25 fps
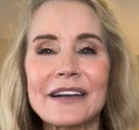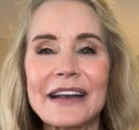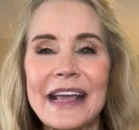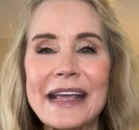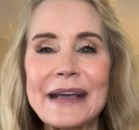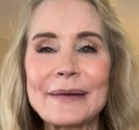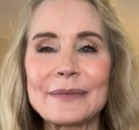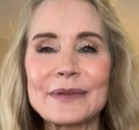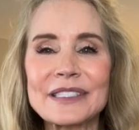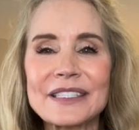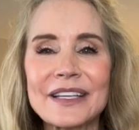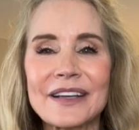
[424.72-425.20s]
on
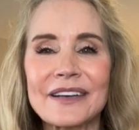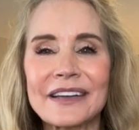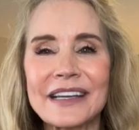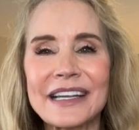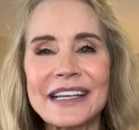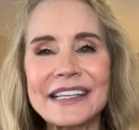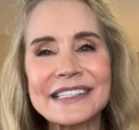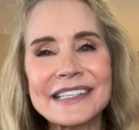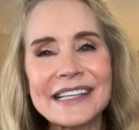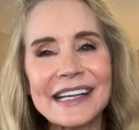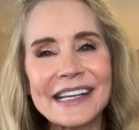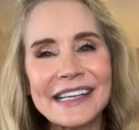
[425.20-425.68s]
Amazon,
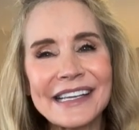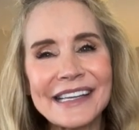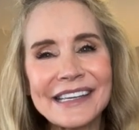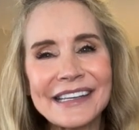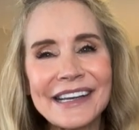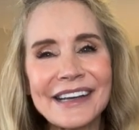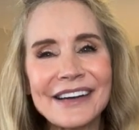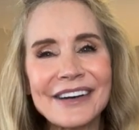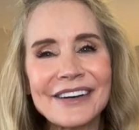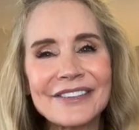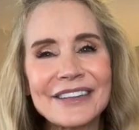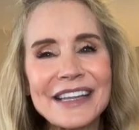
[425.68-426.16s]
he's like, you
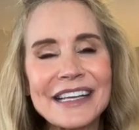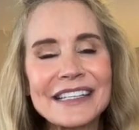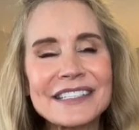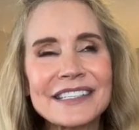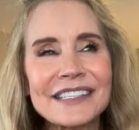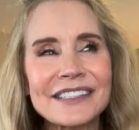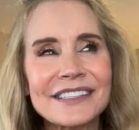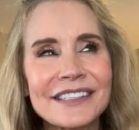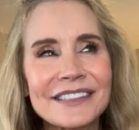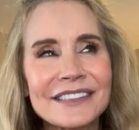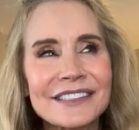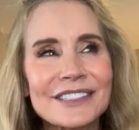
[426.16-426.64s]
know, that's a
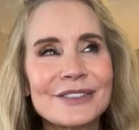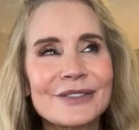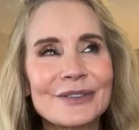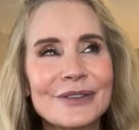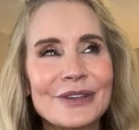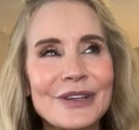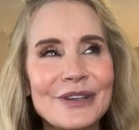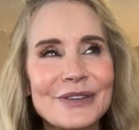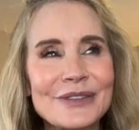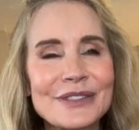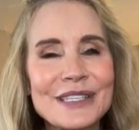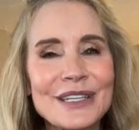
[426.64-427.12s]
little too
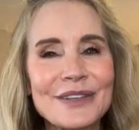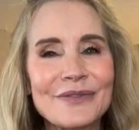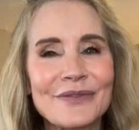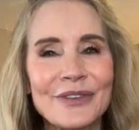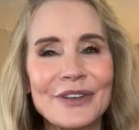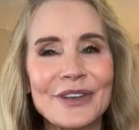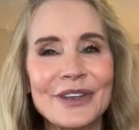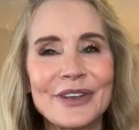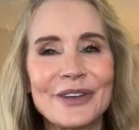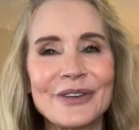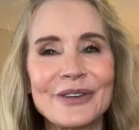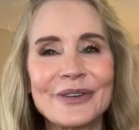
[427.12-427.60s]
cutesy for
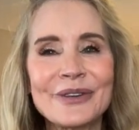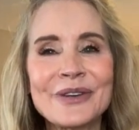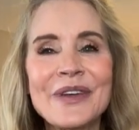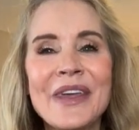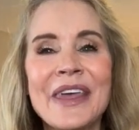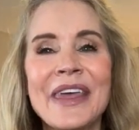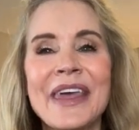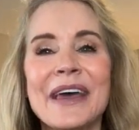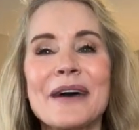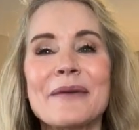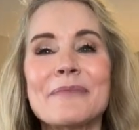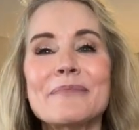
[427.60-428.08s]
you.
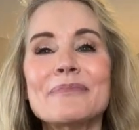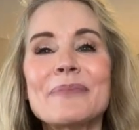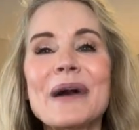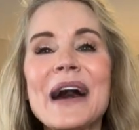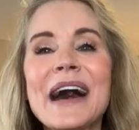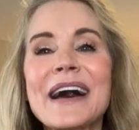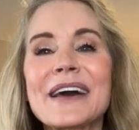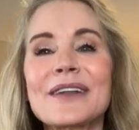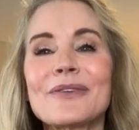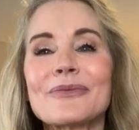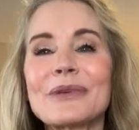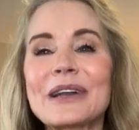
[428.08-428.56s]

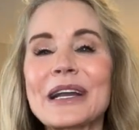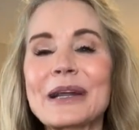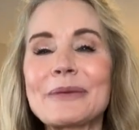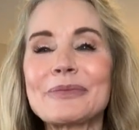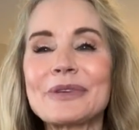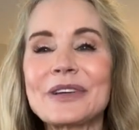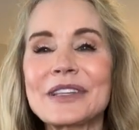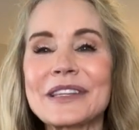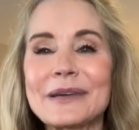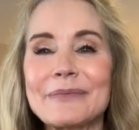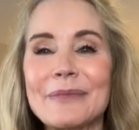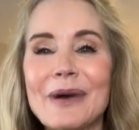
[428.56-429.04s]
But when I
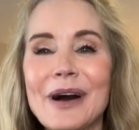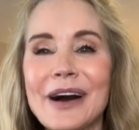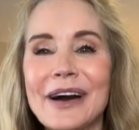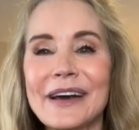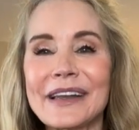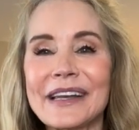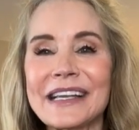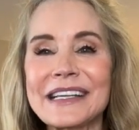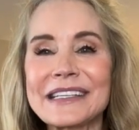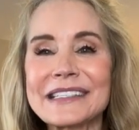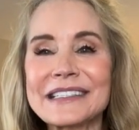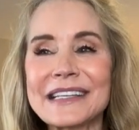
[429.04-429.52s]
put them
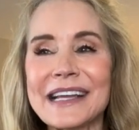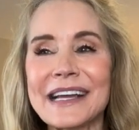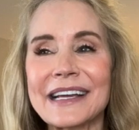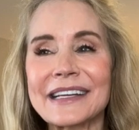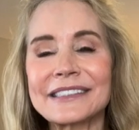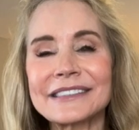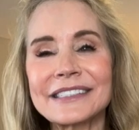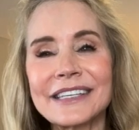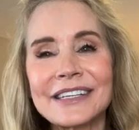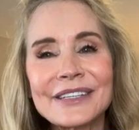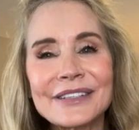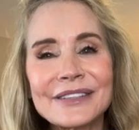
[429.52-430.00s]
on, he's like,
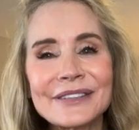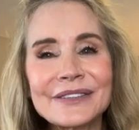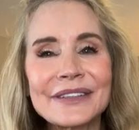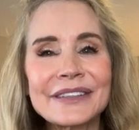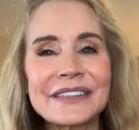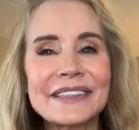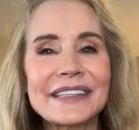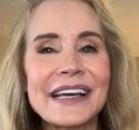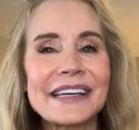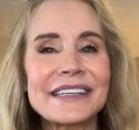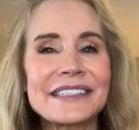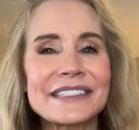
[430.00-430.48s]
no,
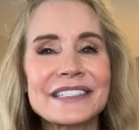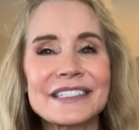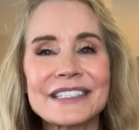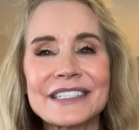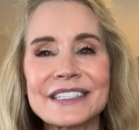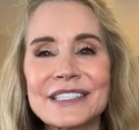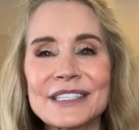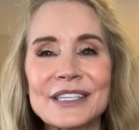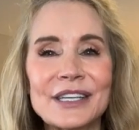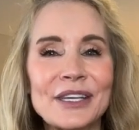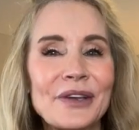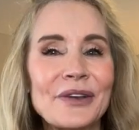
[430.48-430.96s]
that is
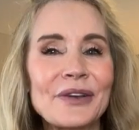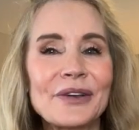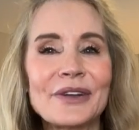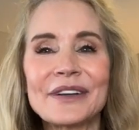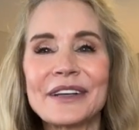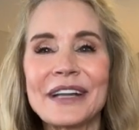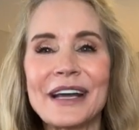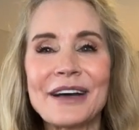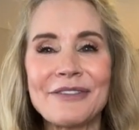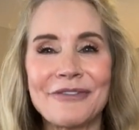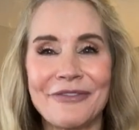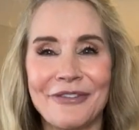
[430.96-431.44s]
just cute
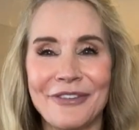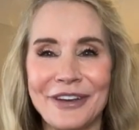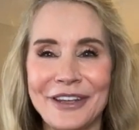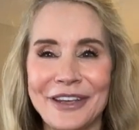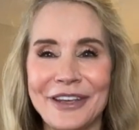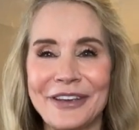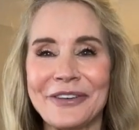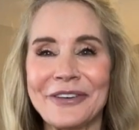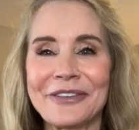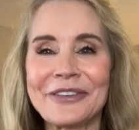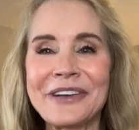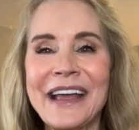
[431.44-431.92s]
enough for
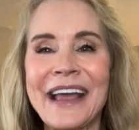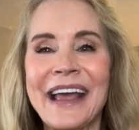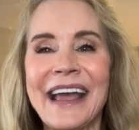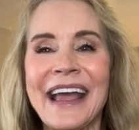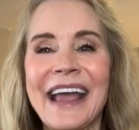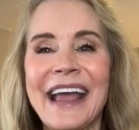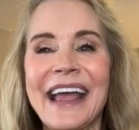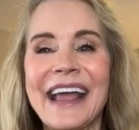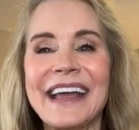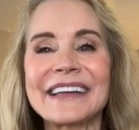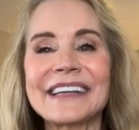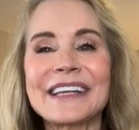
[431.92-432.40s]
you.
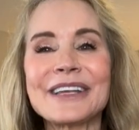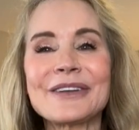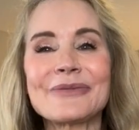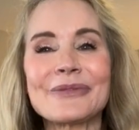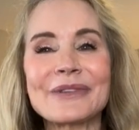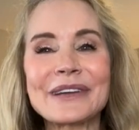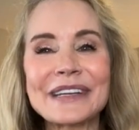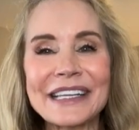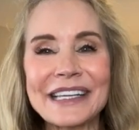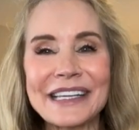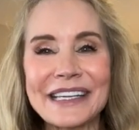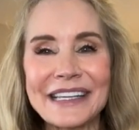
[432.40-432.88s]
And he
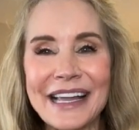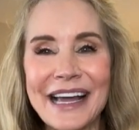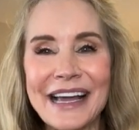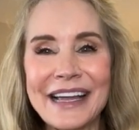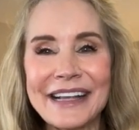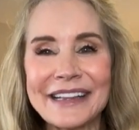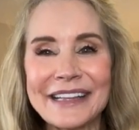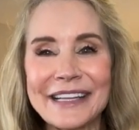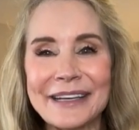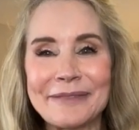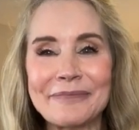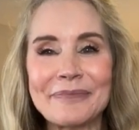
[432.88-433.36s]
really
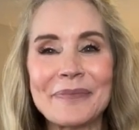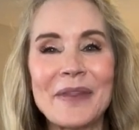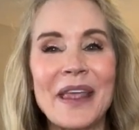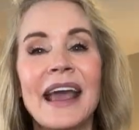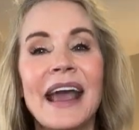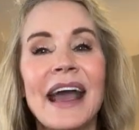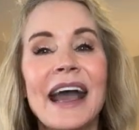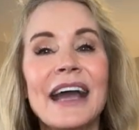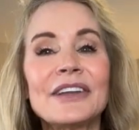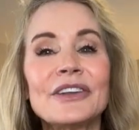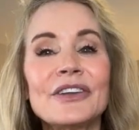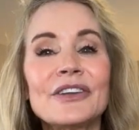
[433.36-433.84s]
liked them.
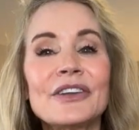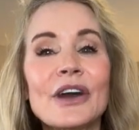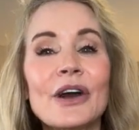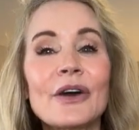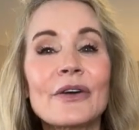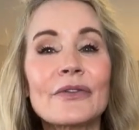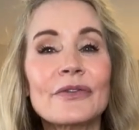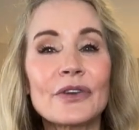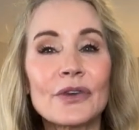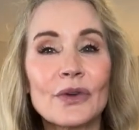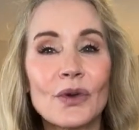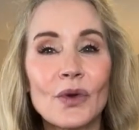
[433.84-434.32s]
And you know,
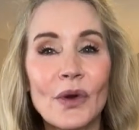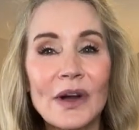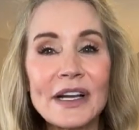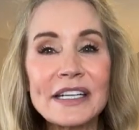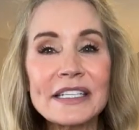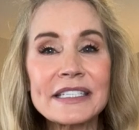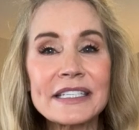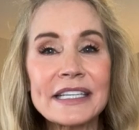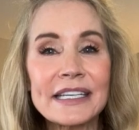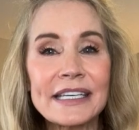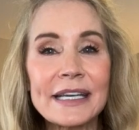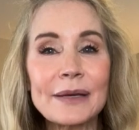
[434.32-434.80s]
if you're going
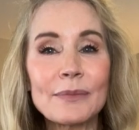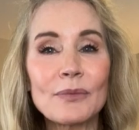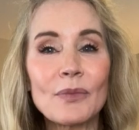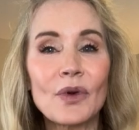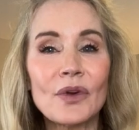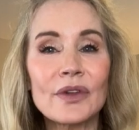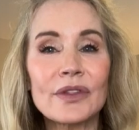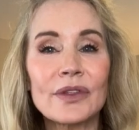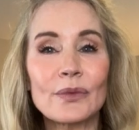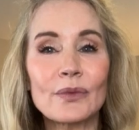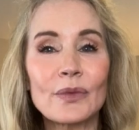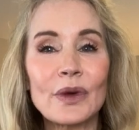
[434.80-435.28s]
to get
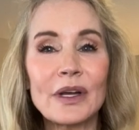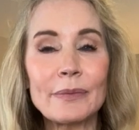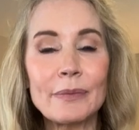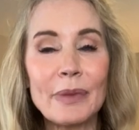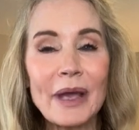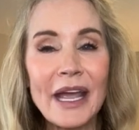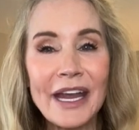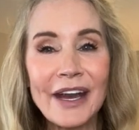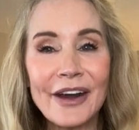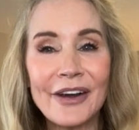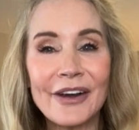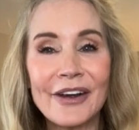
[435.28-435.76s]
more than one
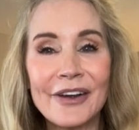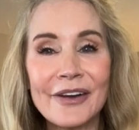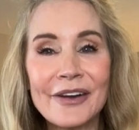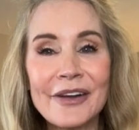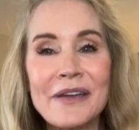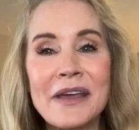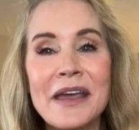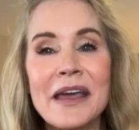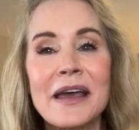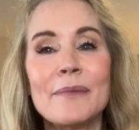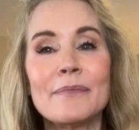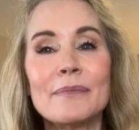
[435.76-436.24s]
pair,
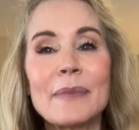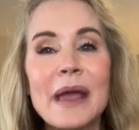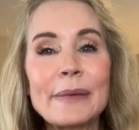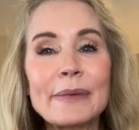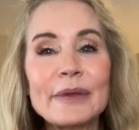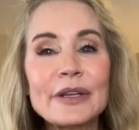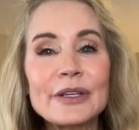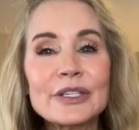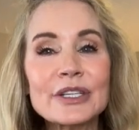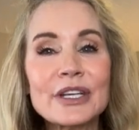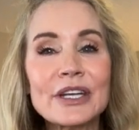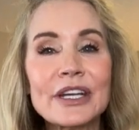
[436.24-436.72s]
maybe
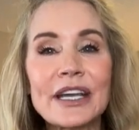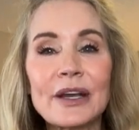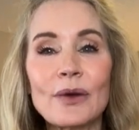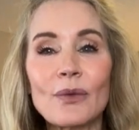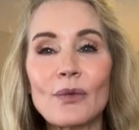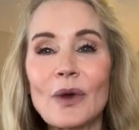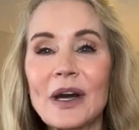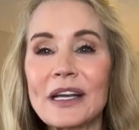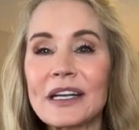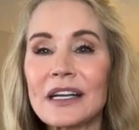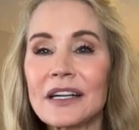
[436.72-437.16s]
you should get one